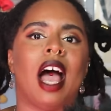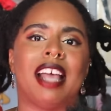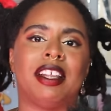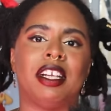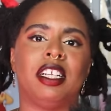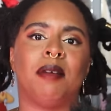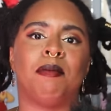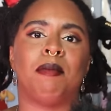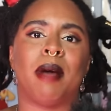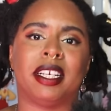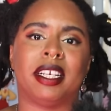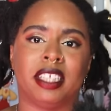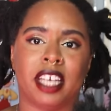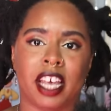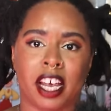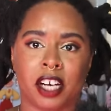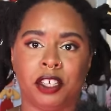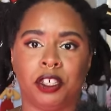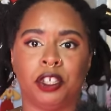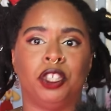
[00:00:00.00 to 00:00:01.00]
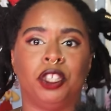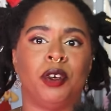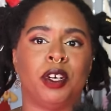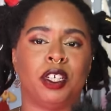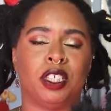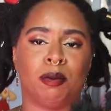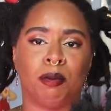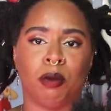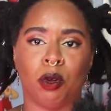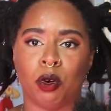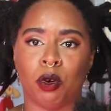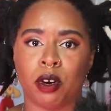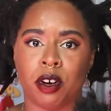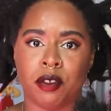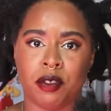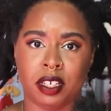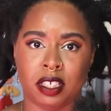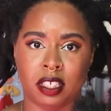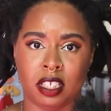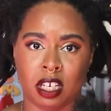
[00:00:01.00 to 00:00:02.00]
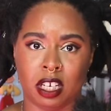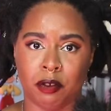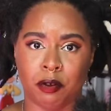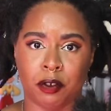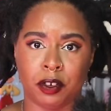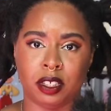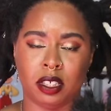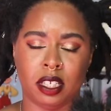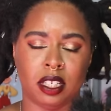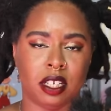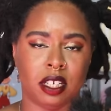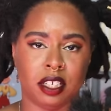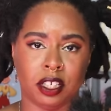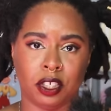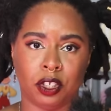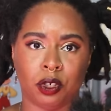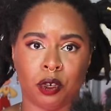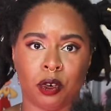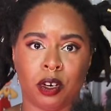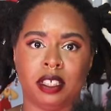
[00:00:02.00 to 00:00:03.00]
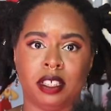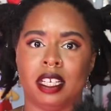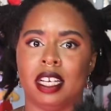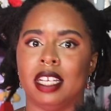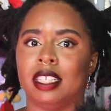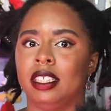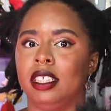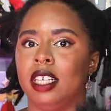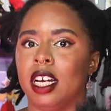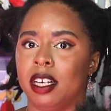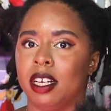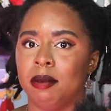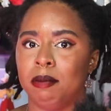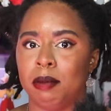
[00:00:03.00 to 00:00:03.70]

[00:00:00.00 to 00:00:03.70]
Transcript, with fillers: I think the best character to explore this difference in the discourse is gonna